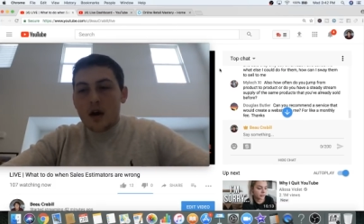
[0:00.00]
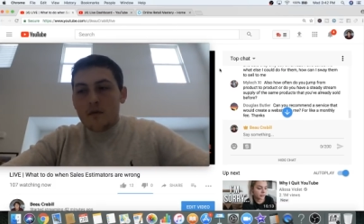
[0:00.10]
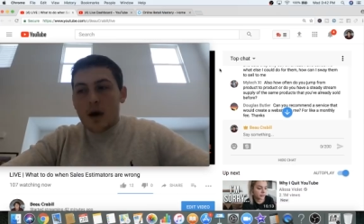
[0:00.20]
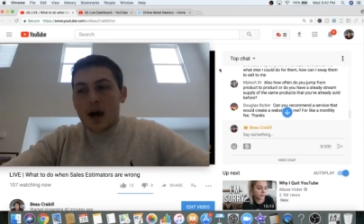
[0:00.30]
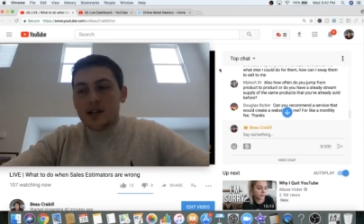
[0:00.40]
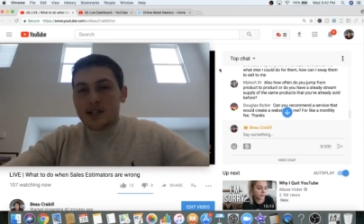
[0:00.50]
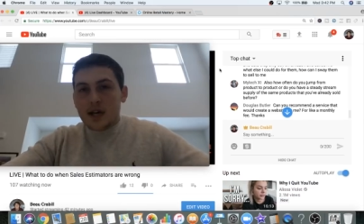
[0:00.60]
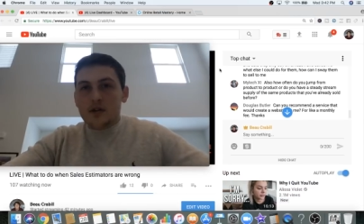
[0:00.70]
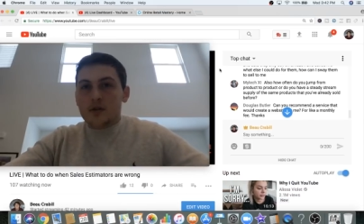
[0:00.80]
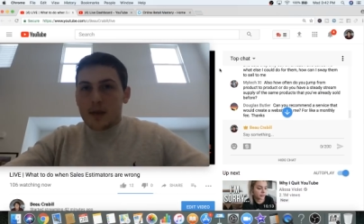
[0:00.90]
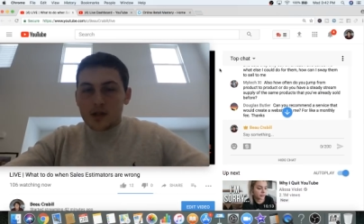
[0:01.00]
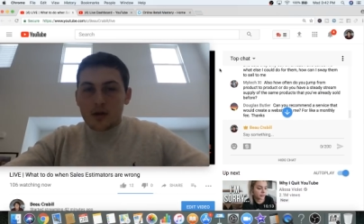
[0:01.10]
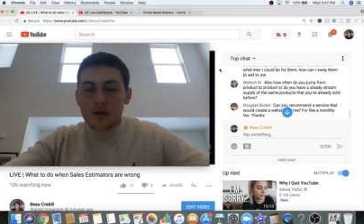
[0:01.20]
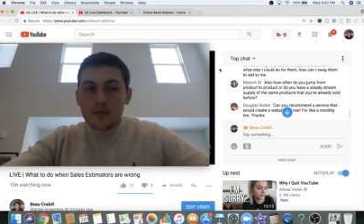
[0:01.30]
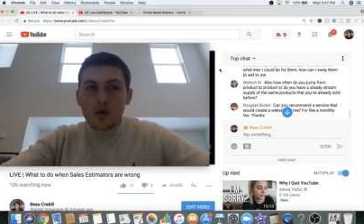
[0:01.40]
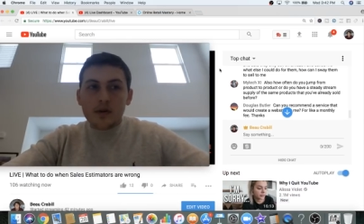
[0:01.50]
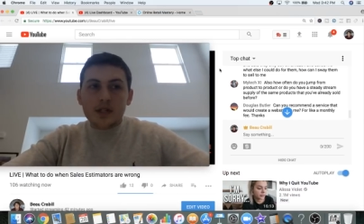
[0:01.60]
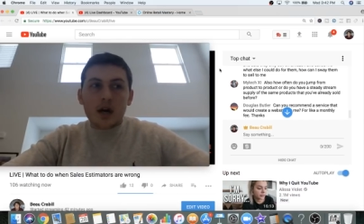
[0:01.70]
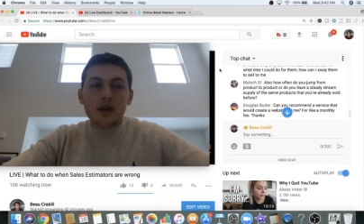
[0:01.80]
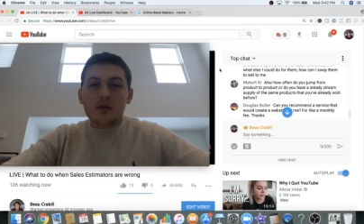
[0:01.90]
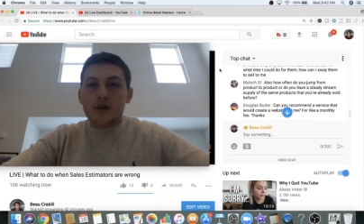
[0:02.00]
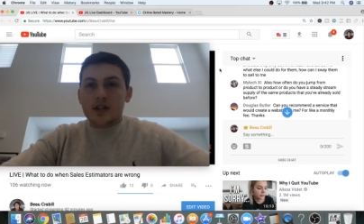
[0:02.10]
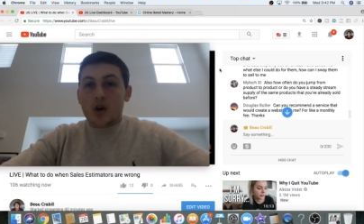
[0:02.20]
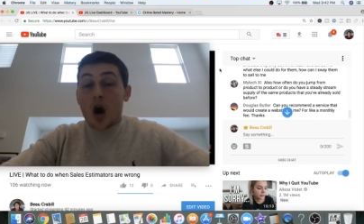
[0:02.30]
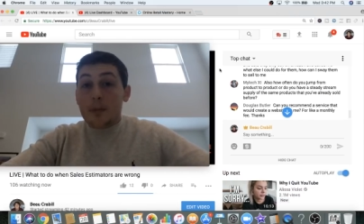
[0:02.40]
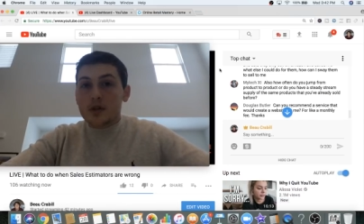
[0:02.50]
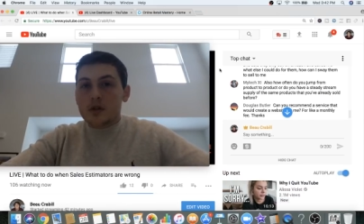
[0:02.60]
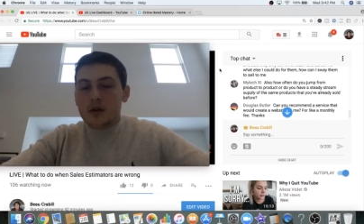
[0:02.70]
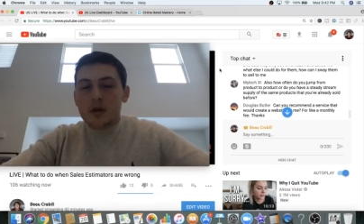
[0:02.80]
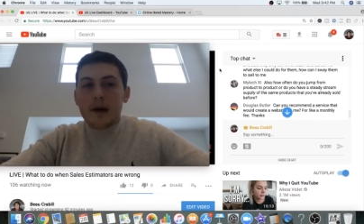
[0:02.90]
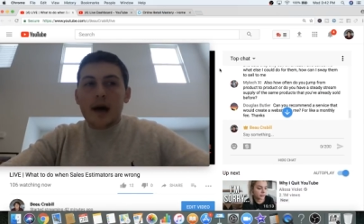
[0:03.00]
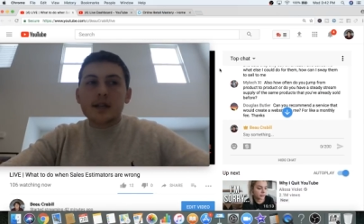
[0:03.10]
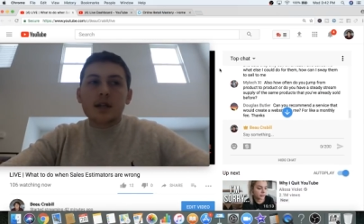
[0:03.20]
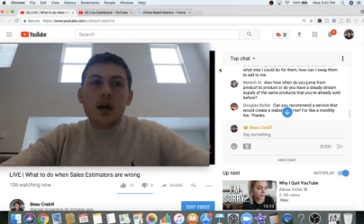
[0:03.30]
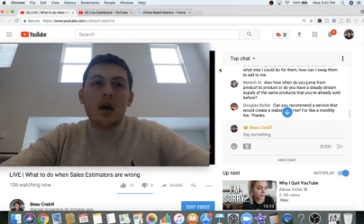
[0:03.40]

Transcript: of my sales are basically from normal stock. The rest are opportunity buys.